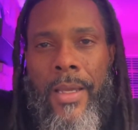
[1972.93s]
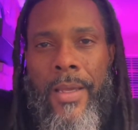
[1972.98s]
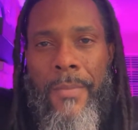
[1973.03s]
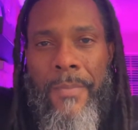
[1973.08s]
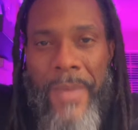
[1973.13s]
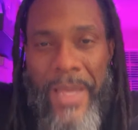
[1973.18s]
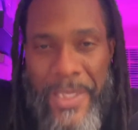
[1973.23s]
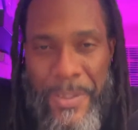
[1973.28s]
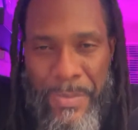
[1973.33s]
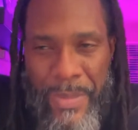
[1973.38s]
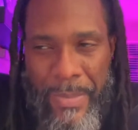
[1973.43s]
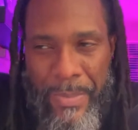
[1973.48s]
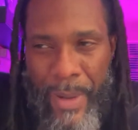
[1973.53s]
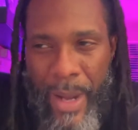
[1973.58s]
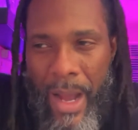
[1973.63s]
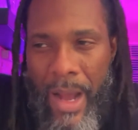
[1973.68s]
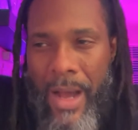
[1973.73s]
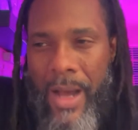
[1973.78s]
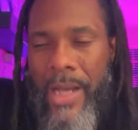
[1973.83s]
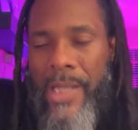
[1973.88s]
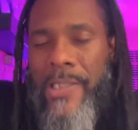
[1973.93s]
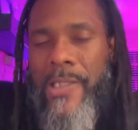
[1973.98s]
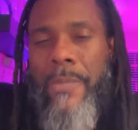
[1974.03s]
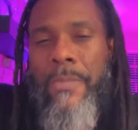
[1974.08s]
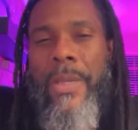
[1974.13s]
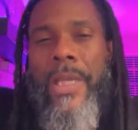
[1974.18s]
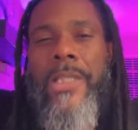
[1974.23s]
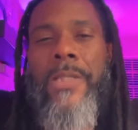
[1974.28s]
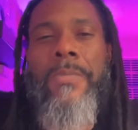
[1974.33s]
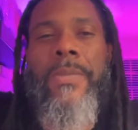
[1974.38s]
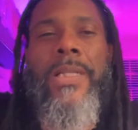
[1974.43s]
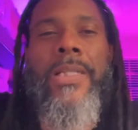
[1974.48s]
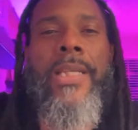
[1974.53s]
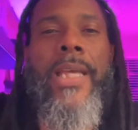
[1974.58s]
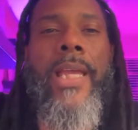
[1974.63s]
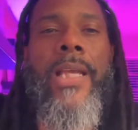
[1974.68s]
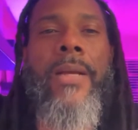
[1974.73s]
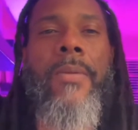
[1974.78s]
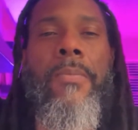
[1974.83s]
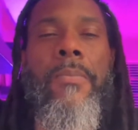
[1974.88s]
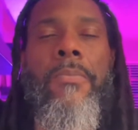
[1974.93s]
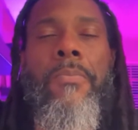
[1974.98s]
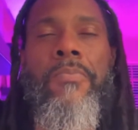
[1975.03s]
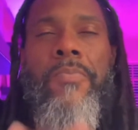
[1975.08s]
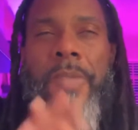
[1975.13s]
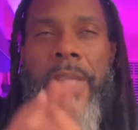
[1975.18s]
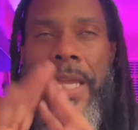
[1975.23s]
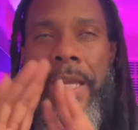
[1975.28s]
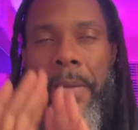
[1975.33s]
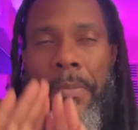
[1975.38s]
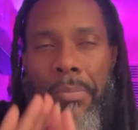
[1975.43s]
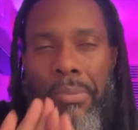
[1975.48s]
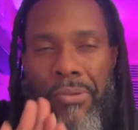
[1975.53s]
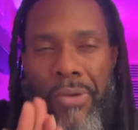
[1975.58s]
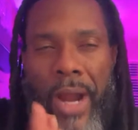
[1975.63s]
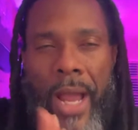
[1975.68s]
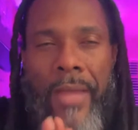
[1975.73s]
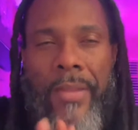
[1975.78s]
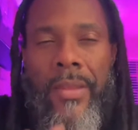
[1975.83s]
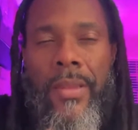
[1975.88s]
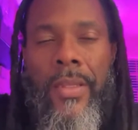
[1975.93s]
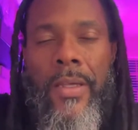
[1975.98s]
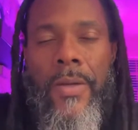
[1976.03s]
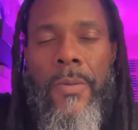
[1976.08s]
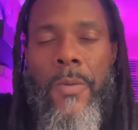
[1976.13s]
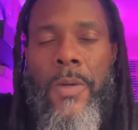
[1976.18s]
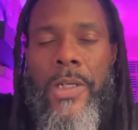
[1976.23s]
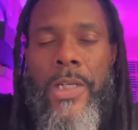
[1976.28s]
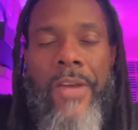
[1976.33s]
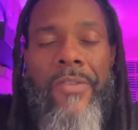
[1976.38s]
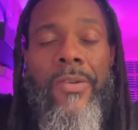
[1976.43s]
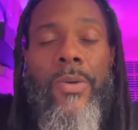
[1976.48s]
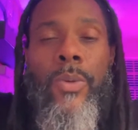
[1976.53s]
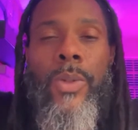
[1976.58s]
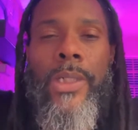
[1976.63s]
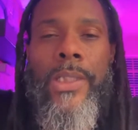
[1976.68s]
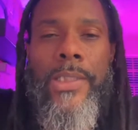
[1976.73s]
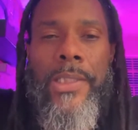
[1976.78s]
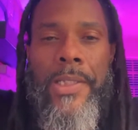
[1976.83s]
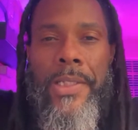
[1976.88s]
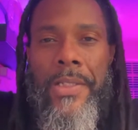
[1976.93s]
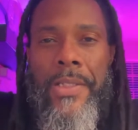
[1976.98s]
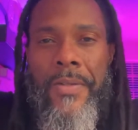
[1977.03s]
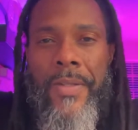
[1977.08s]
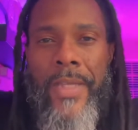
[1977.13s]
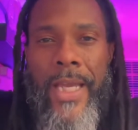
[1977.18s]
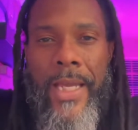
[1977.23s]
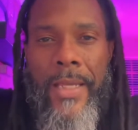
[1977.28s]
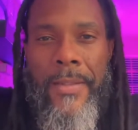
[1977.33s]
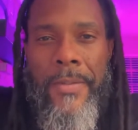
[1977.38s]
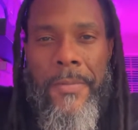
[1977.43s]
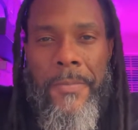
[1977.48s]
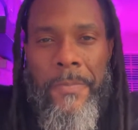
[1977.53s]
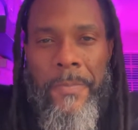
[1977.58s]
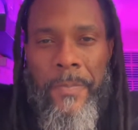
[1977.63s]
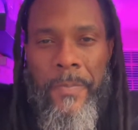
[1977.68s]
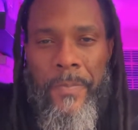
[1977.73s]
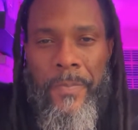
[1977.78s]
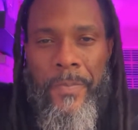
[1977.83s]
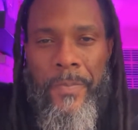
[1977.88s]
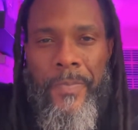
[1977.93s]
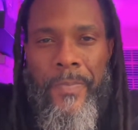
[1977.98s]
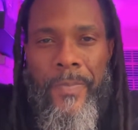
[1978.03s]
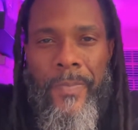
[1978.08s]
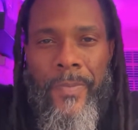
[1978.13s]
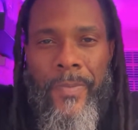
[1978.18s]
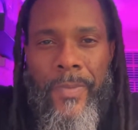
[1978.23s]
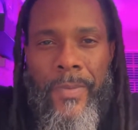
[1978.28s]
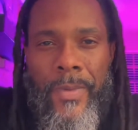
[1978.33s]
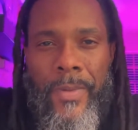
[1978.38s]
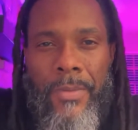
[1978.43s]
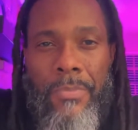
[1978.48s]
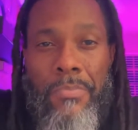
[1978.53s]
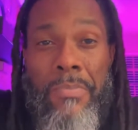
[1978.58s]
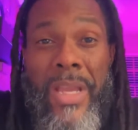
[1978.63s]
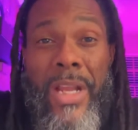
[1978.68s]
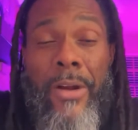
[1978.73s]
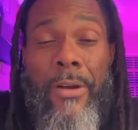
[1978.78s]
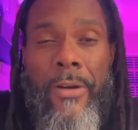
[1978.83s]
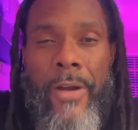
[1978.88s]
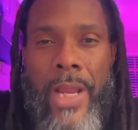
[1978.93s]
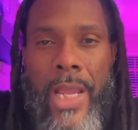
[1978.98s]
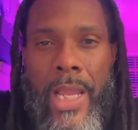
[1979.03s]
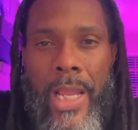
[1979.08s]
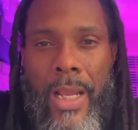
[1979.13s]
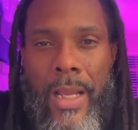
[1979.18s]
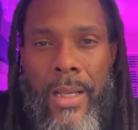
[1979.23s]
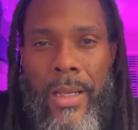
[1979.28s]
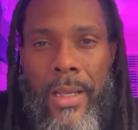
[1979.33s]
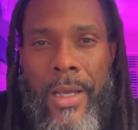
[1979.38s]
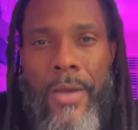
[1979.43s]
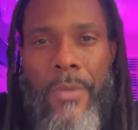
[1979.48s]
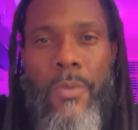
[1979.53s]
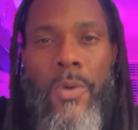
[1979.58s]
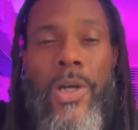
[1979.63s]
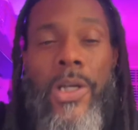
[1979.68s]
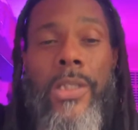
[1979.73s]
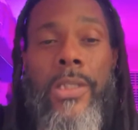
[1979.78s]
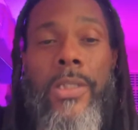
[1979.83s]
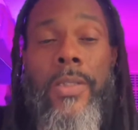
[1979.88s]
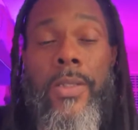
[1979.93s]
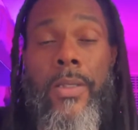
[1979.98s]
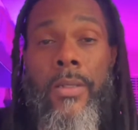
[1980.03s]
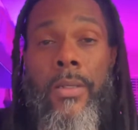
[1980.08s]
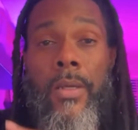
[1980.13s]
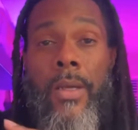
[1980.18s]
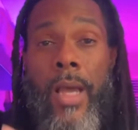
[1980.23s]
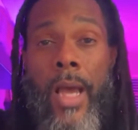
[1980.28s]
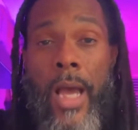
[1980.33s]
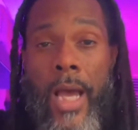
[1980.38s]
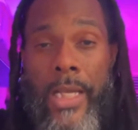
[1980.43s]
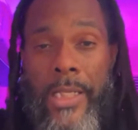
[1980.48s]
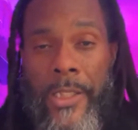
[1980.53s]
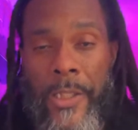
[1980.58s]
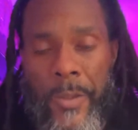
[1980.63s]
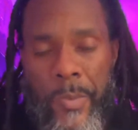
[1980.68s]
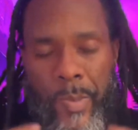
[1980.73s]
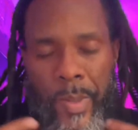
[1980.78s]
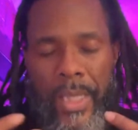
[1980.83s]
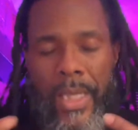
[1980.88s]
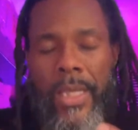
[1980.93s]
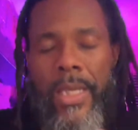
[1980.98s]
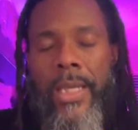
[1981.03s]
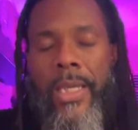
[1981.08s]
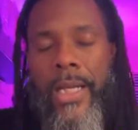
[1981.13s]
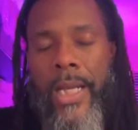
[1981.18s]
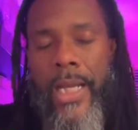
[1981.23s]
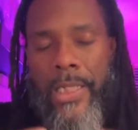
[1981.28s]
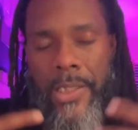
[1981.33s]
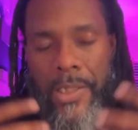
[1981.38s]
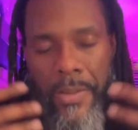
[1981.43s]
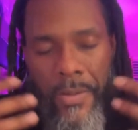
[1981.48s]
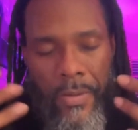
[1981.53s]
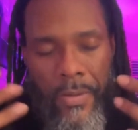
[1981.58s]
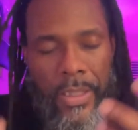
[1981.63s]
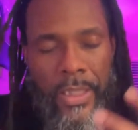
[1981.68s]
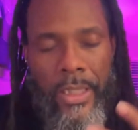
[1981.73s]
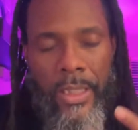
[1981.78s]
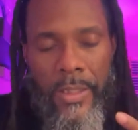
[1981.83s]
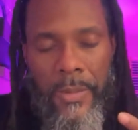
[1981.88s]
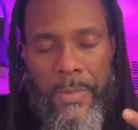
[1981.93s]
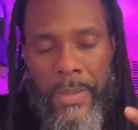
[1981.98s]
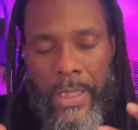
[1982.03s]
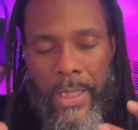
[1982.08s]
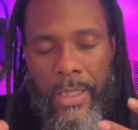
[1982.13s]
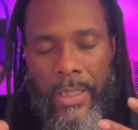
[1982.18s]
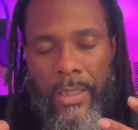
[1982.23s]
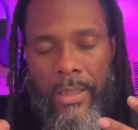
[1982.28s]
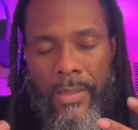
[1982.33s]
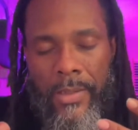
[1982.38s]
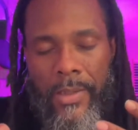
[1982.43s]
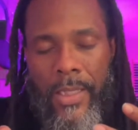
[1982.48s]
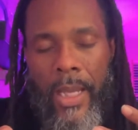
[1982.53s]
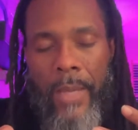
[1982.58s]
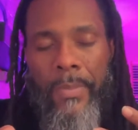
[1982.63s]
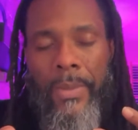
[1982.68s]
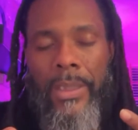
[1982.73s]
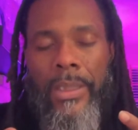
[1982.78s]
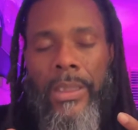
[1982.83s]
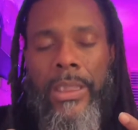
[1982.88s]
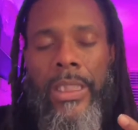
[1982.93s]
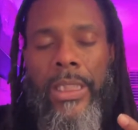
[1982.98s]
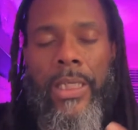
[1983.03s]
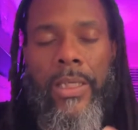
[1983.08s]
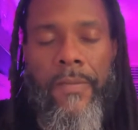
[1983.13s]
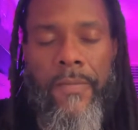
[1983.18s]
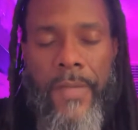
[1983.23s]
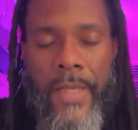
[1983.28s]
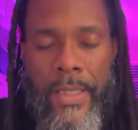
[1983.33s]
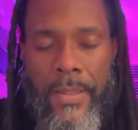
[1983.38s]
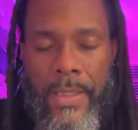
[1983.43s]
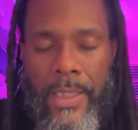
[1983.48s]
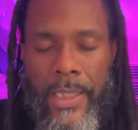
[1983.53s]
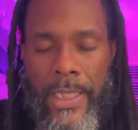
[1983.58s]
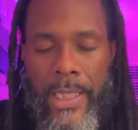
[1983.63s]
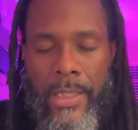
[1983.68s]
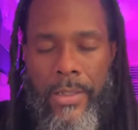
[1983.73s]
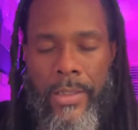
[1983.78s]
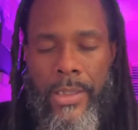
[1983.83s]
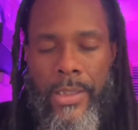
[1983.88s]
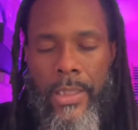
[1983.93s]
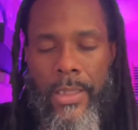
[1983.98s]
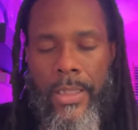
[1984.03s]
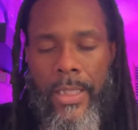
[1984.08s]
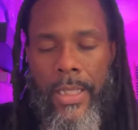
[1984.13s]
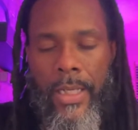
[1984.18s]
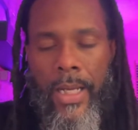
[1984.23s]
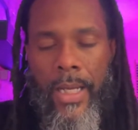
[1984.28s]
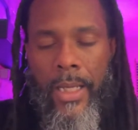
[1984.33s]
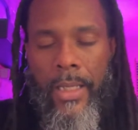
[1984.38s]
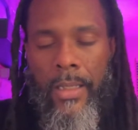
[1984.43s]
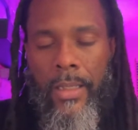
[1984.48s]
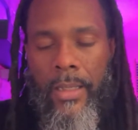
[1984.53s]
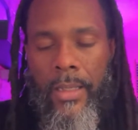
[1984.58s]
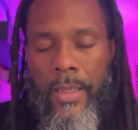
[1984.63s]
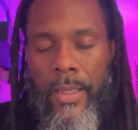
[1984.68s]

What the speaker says: Makes me pause. It makes me take a breath, and I want everyone to do that. Mirroring. I speak and I do things because I believe that the energy that I